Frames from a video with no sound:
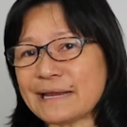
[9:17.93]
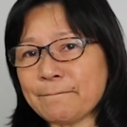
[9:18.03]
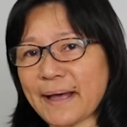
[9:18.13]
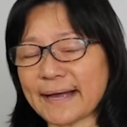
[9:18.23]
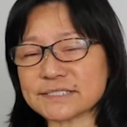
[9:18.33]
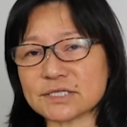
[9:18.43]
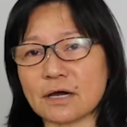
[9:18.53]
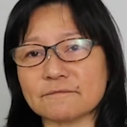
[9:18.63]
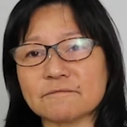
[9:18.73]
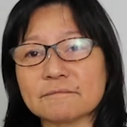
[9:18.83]
impacts
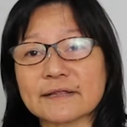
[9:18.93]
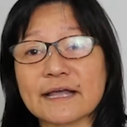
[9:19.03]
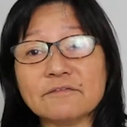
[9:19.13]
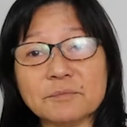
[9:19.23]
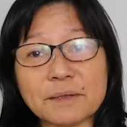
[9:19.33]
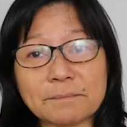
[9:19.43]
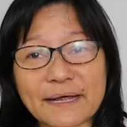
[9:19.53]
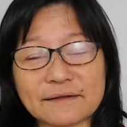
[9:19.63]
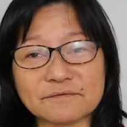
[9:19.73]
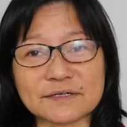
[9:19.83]
on government
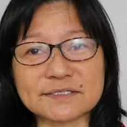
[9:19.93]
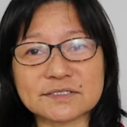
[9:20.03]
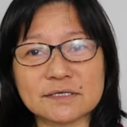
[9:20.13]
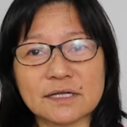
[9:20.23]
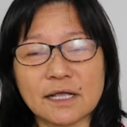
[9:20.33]
benefits,